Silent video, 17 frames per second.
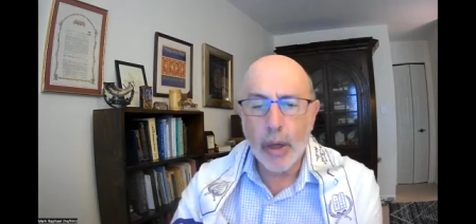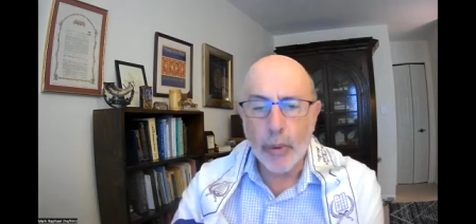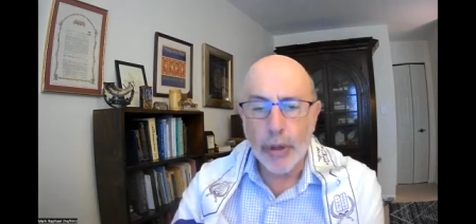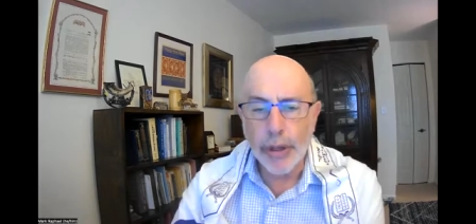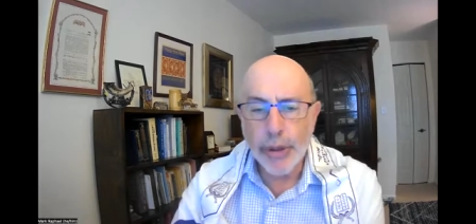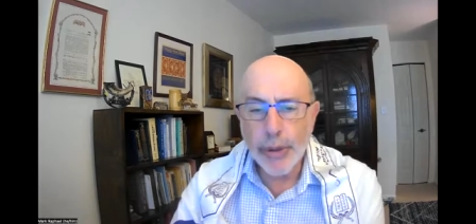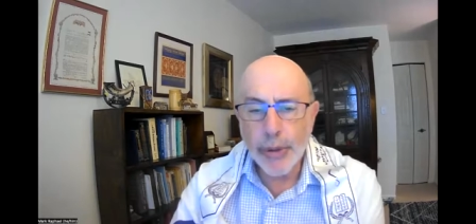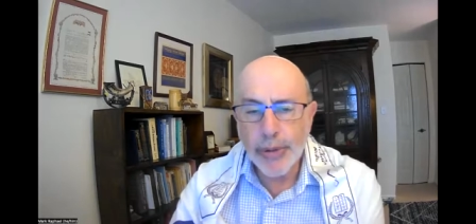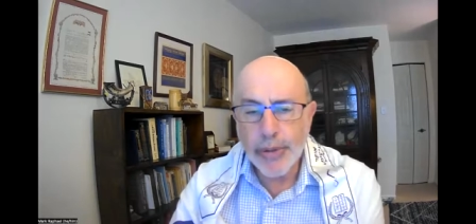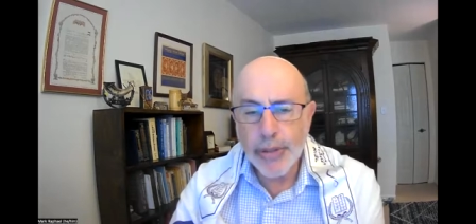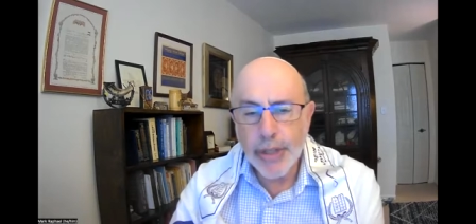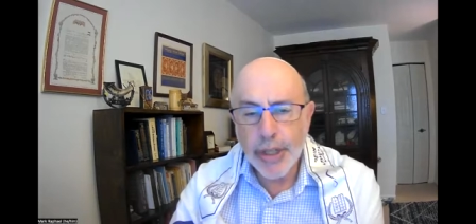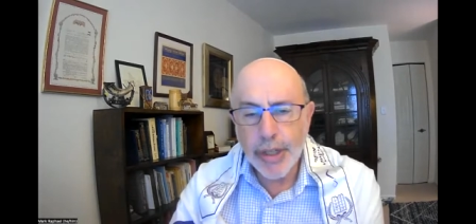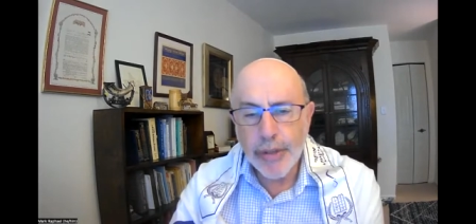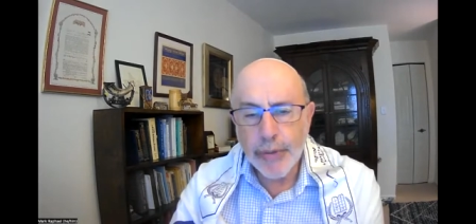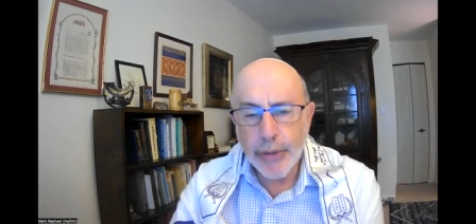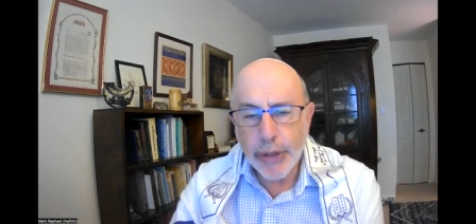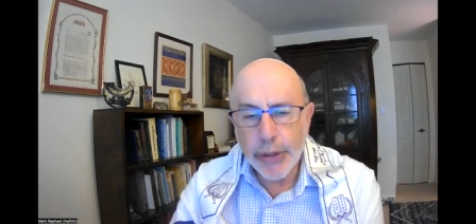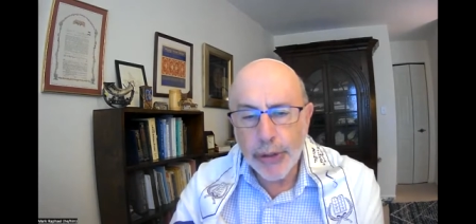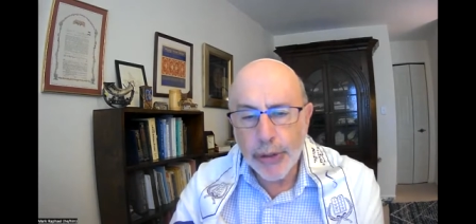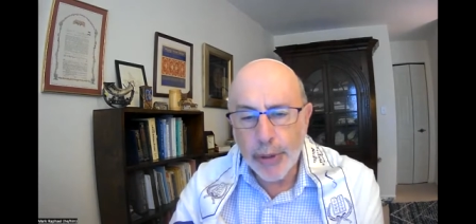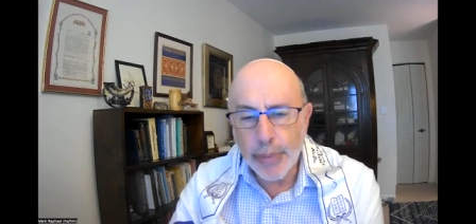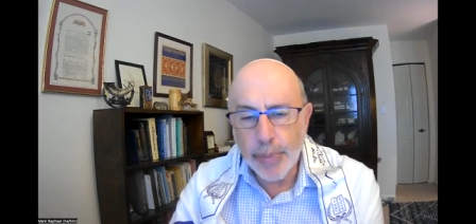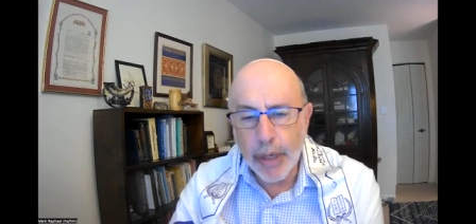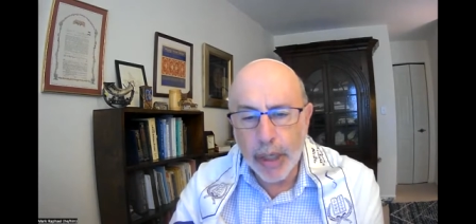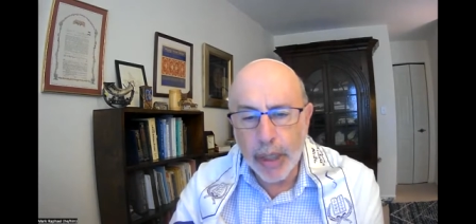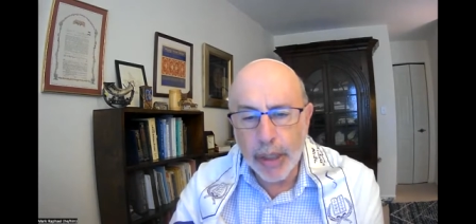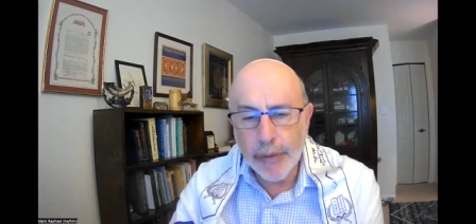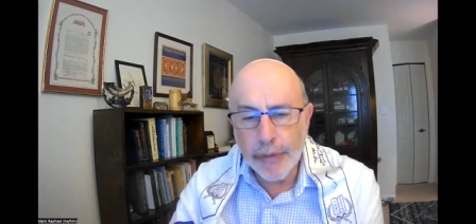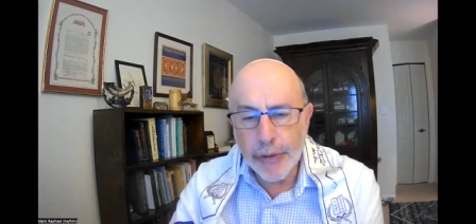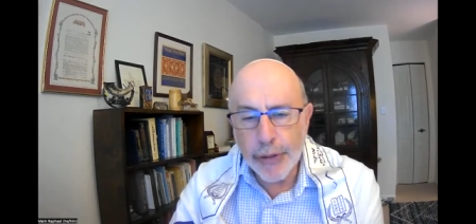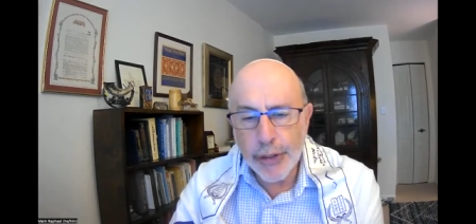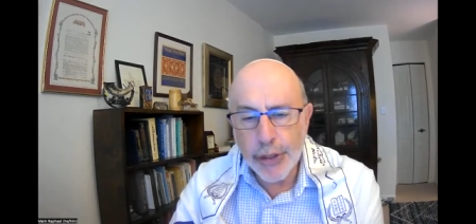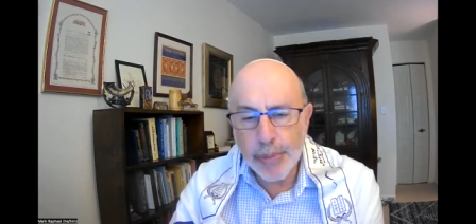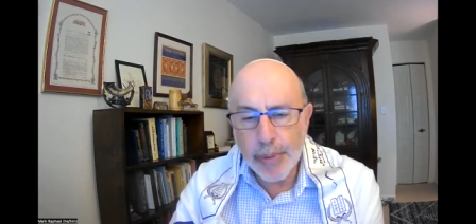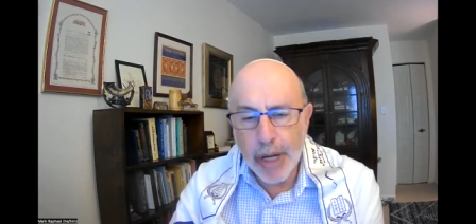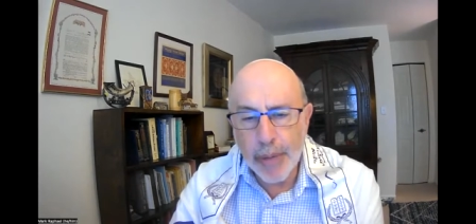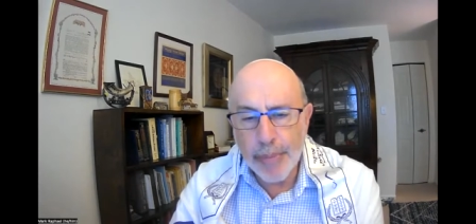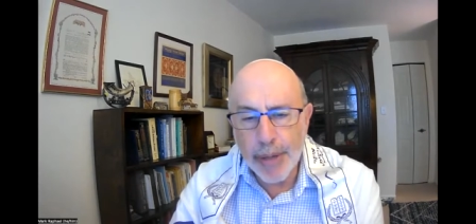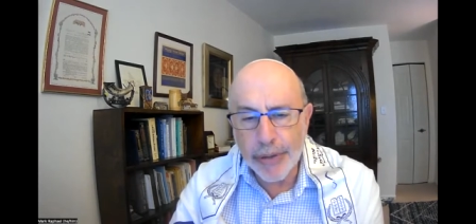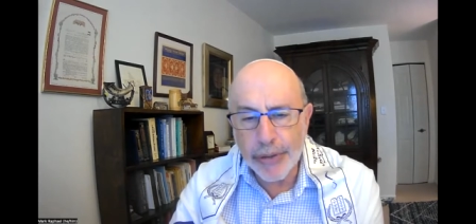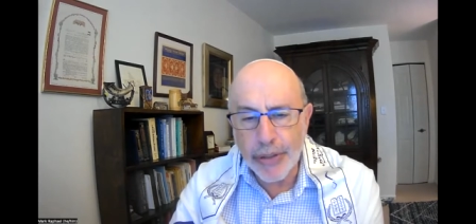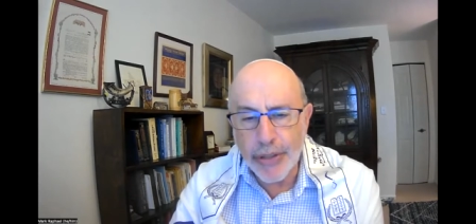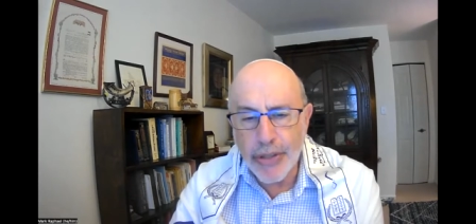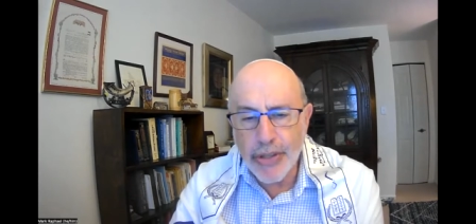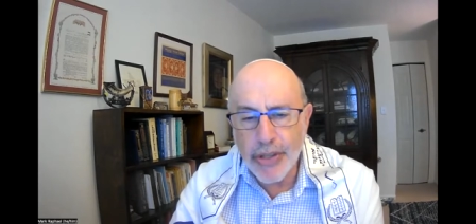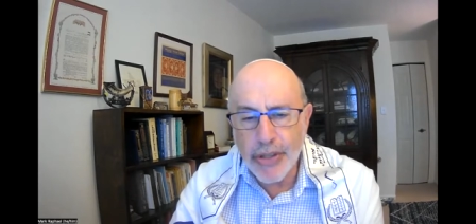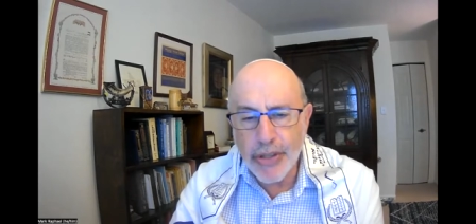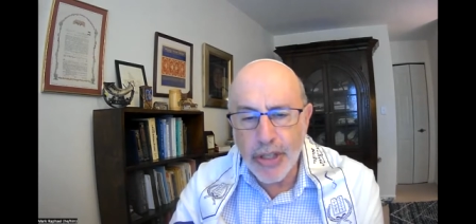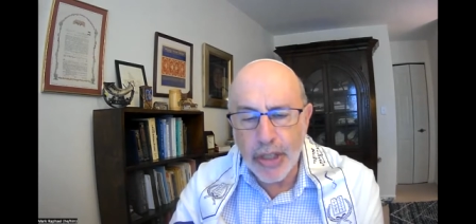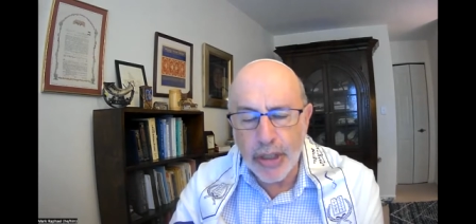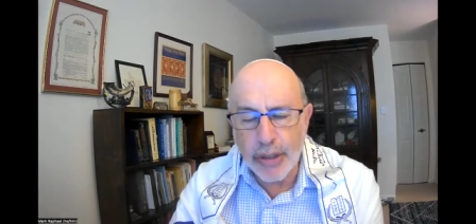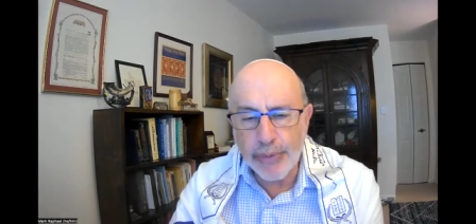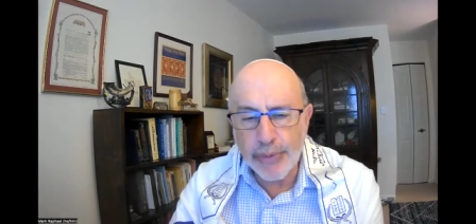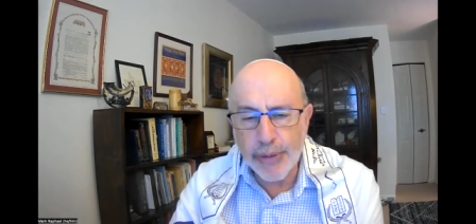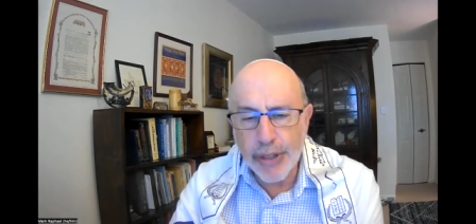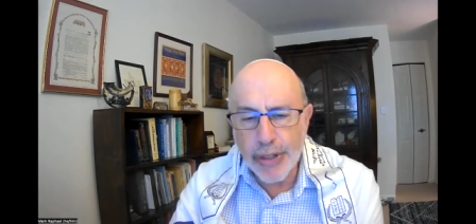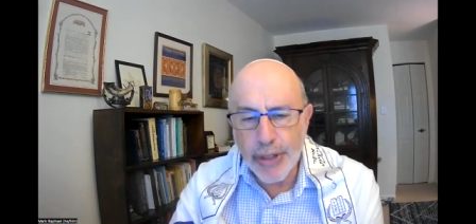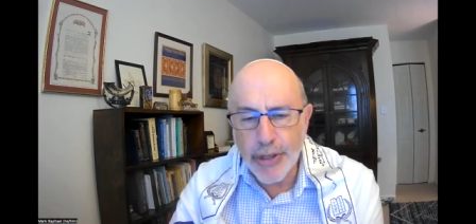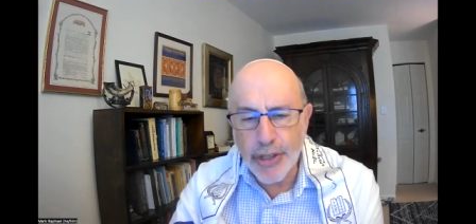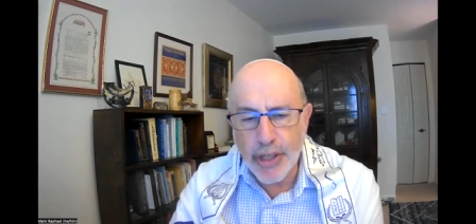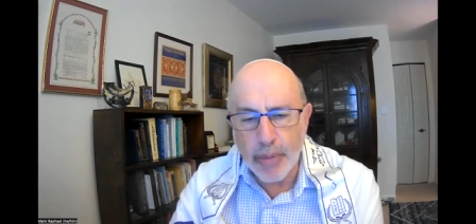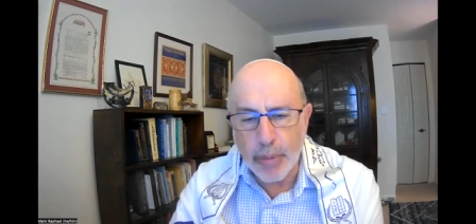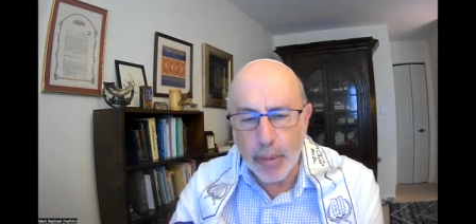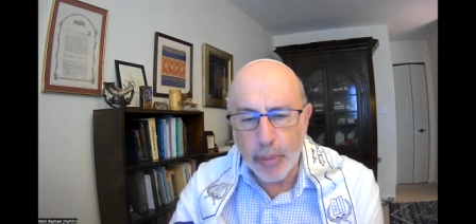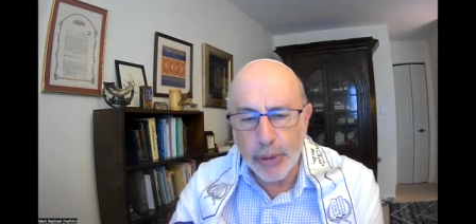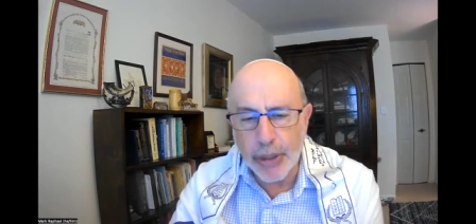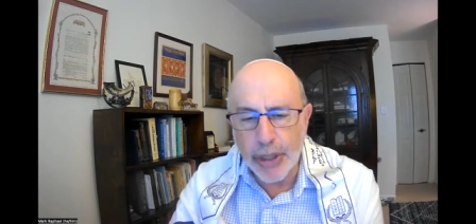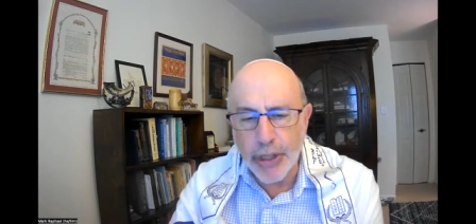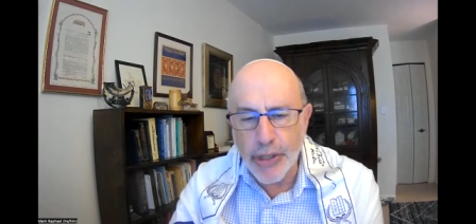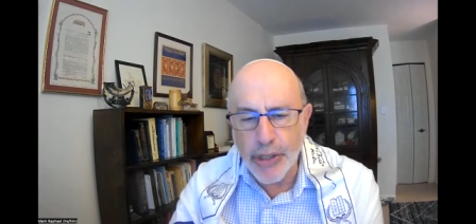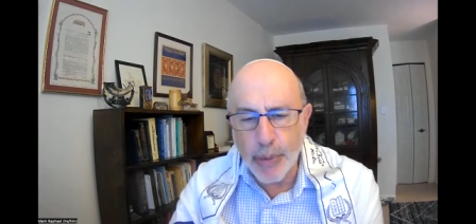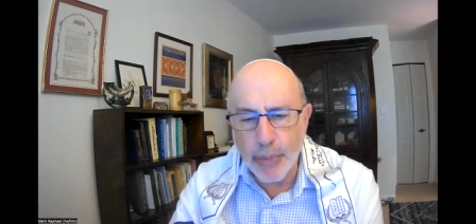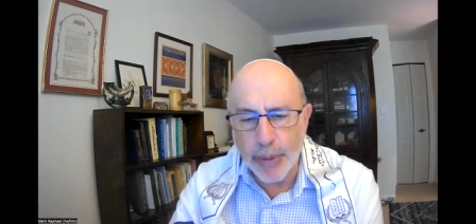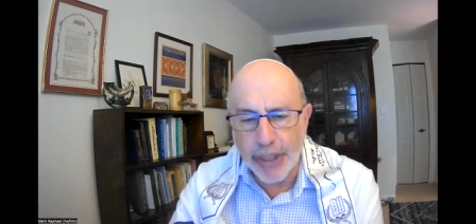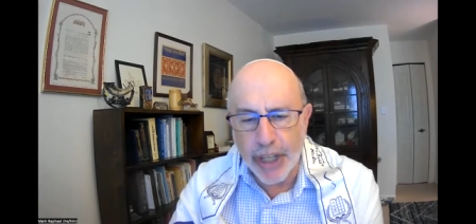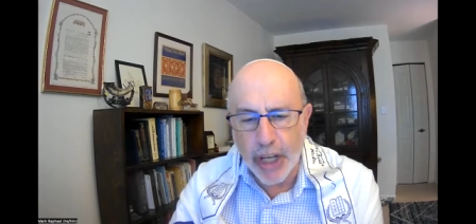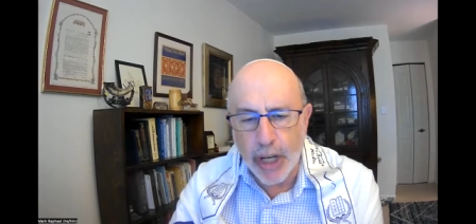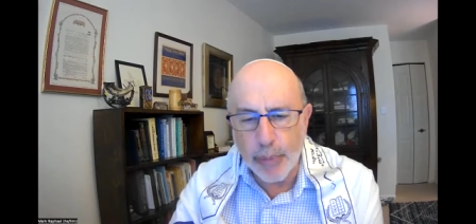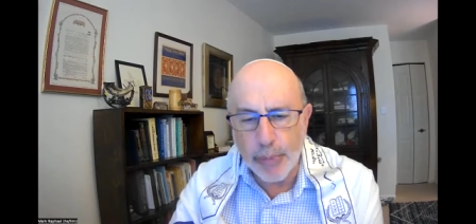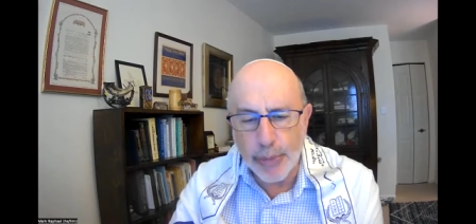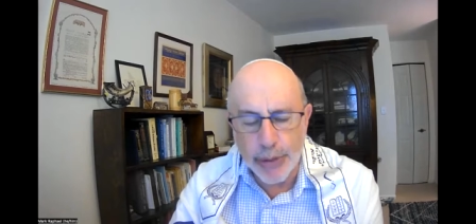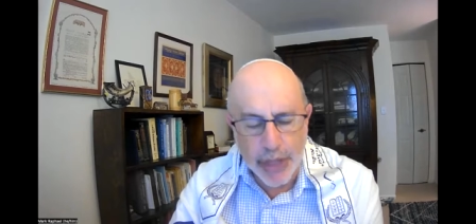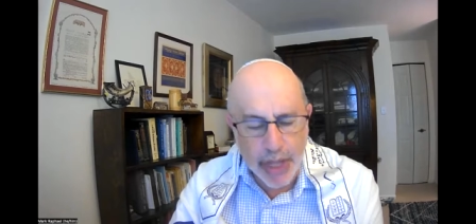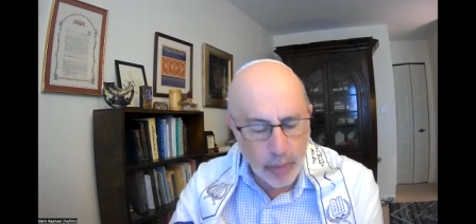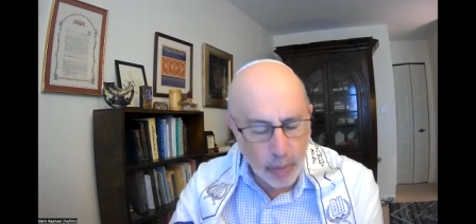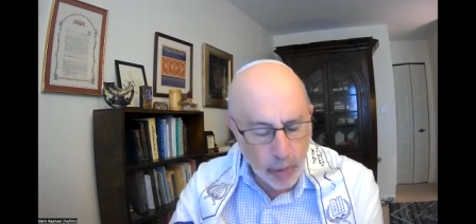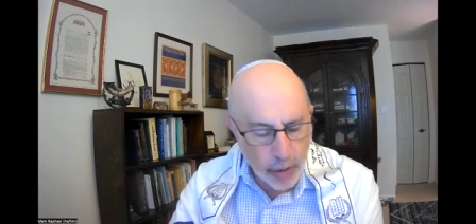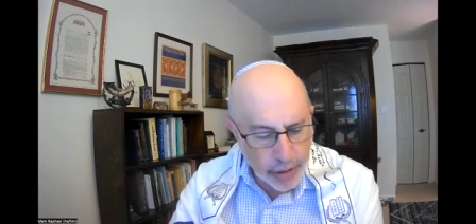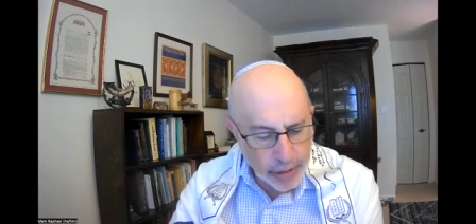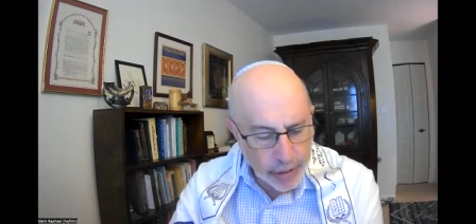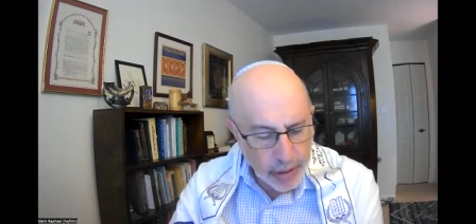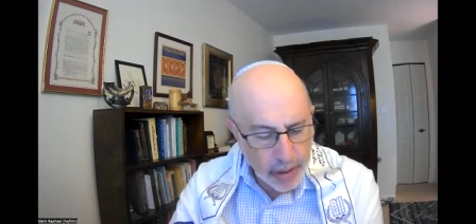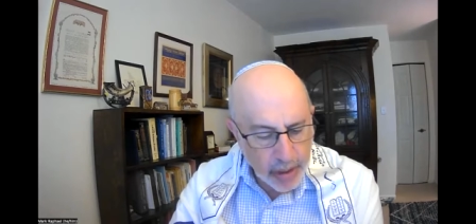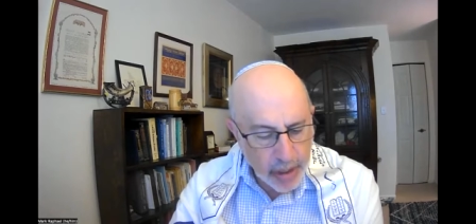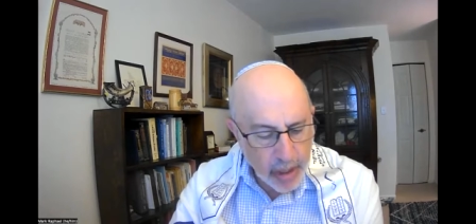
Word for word: 113 for the third paragraph of the Shema about the tzitzit, the fringes. Some people kiss them when they come to that word.